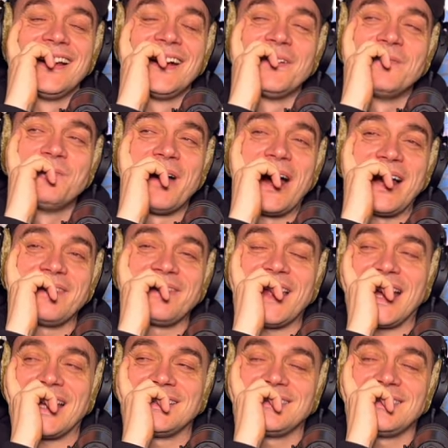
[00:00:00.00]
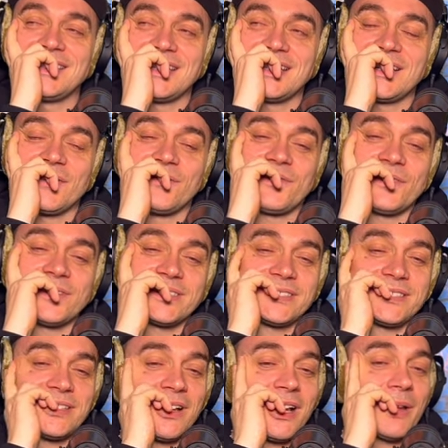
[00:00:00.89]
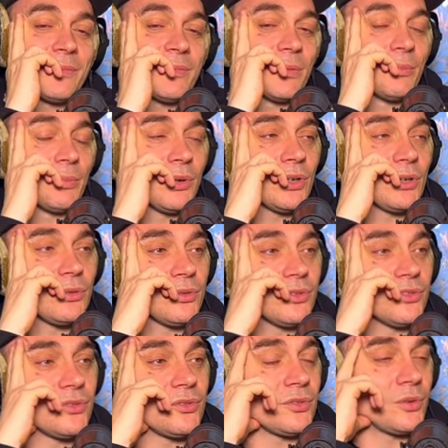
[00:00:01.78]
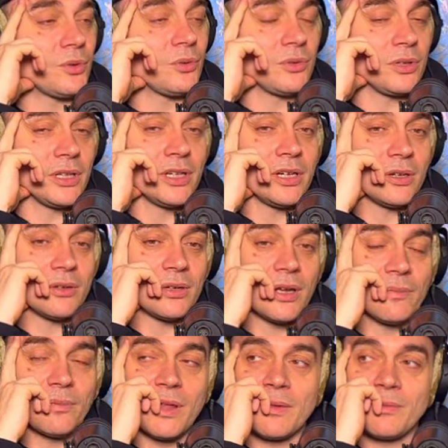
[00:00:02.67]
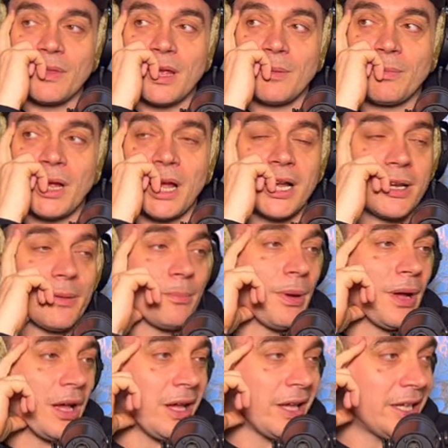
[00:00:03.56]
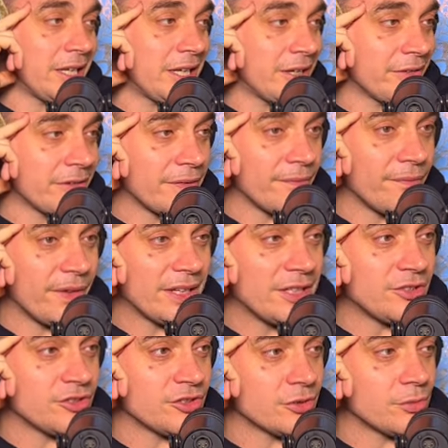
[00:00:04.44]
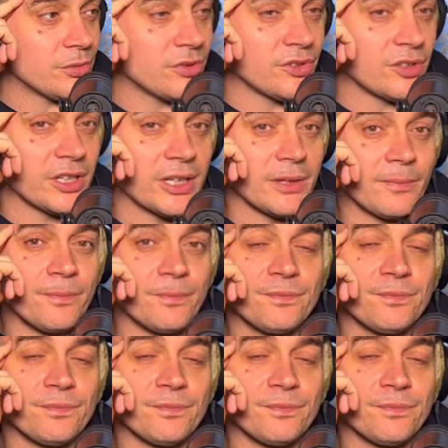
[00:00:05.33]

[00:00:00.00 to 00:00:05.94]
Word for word: um, hmm. and you know, for its time, the book was you know a, a kind of pioneering venture, wasn't it?